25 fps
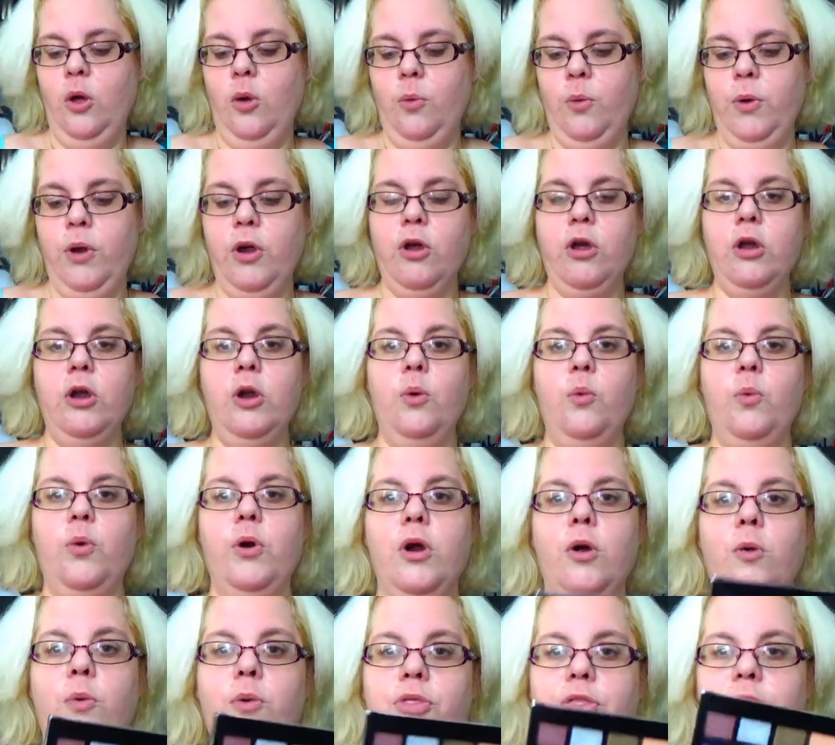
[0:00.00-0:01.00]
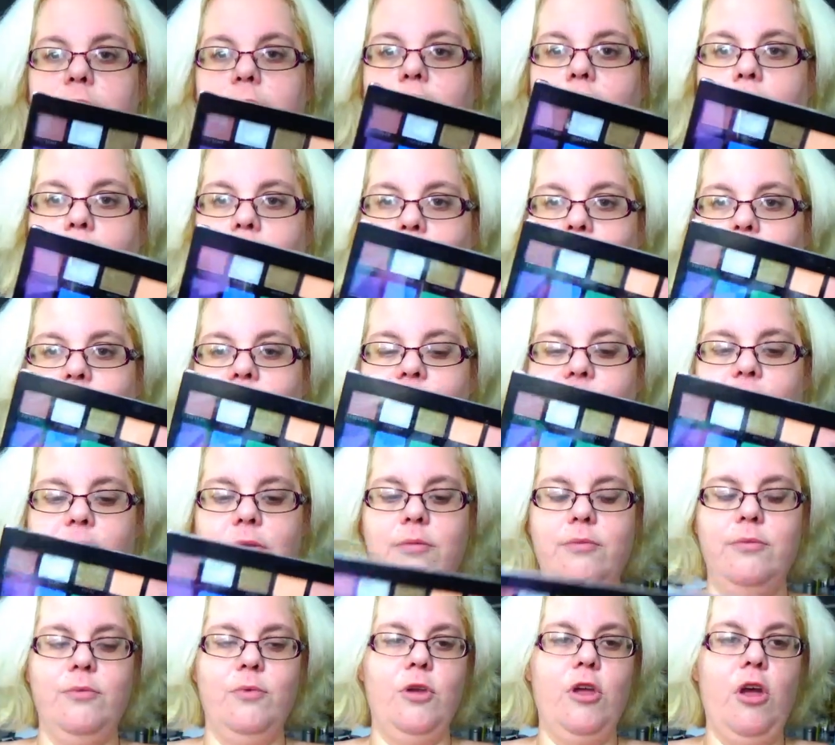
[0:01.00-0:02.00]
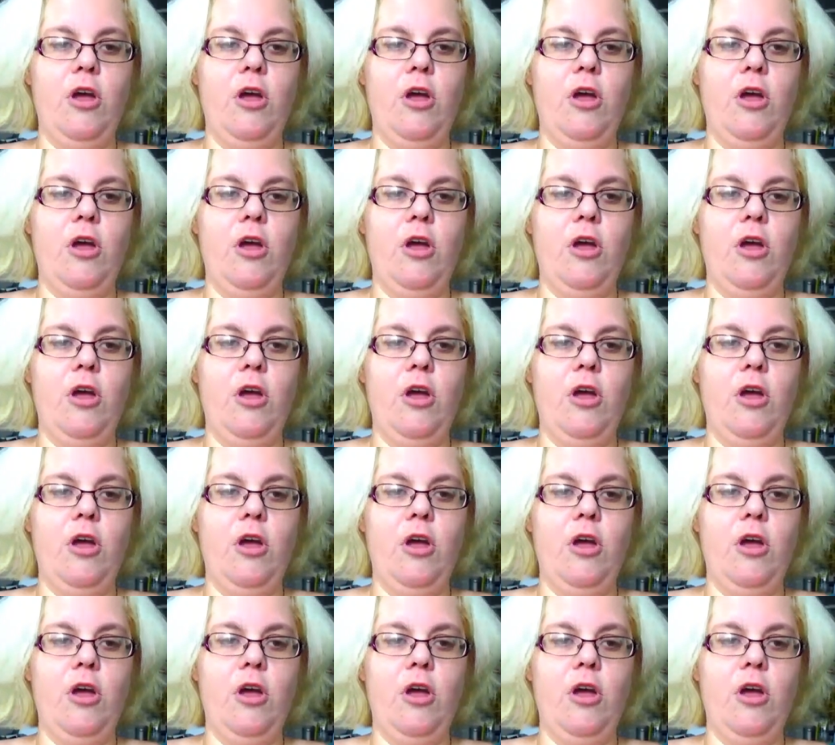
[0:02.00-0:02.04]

We are going to work with the e l f.